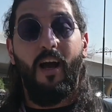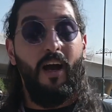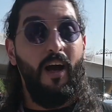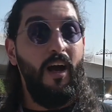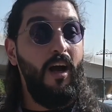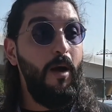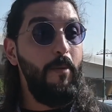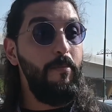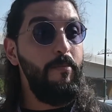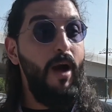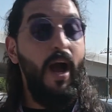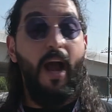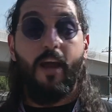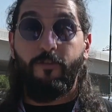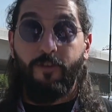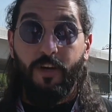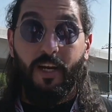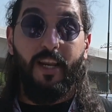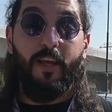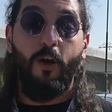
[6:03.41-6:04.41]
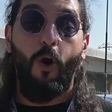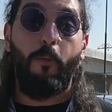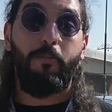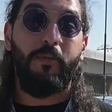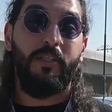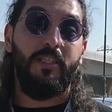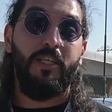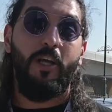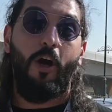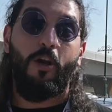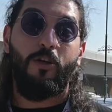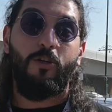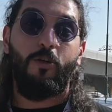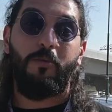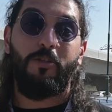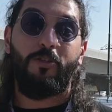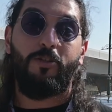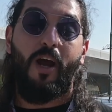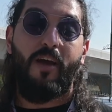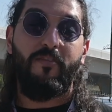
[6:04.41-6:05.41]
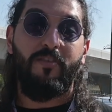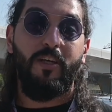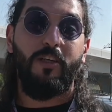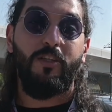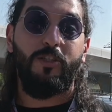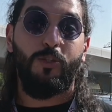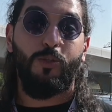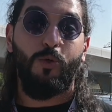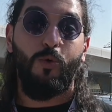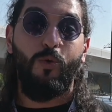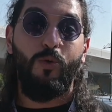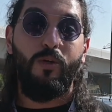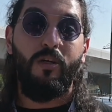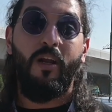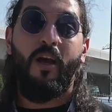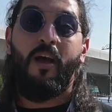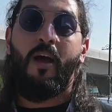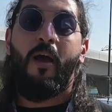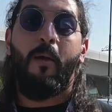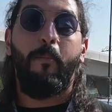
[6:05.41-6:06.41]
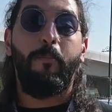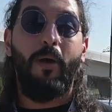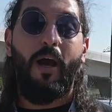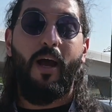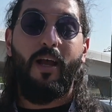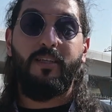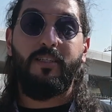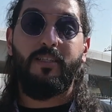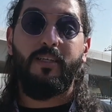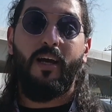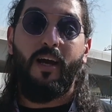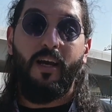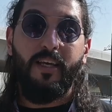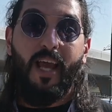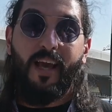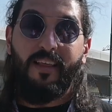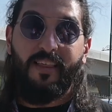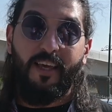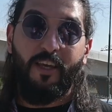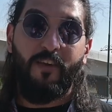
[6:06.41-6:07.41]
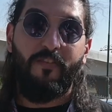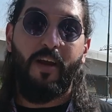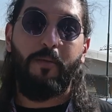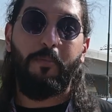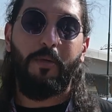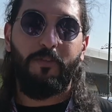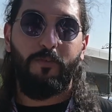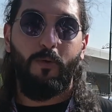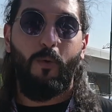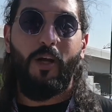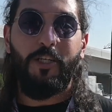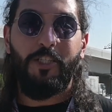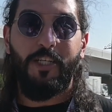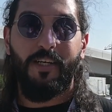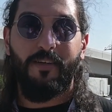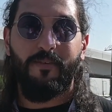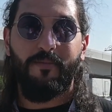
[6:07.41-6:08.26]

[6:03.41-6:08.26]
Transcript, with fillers: Um, I really hope to see autonomous driving soon, but uh, yeah, thank you very much for watching.